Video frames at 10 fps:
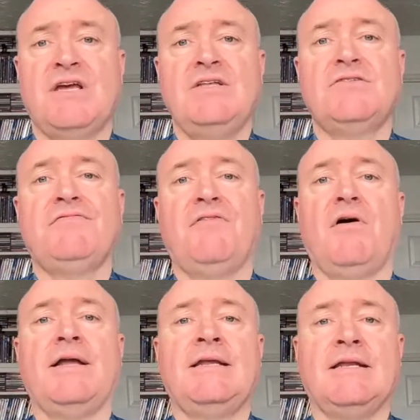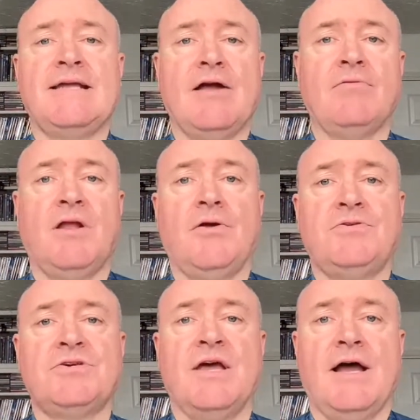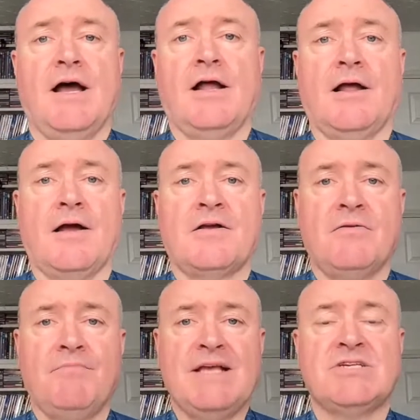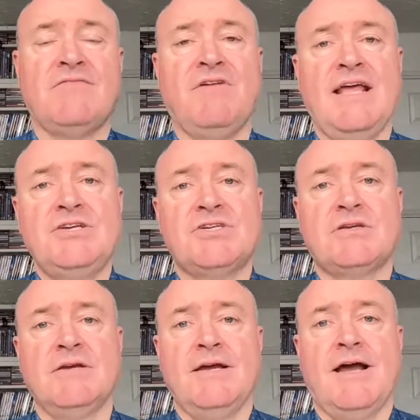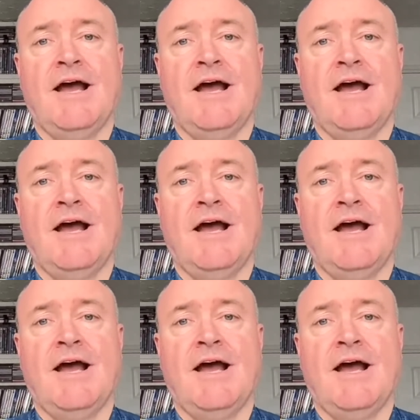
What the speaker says: tend to find it downloads a massive list,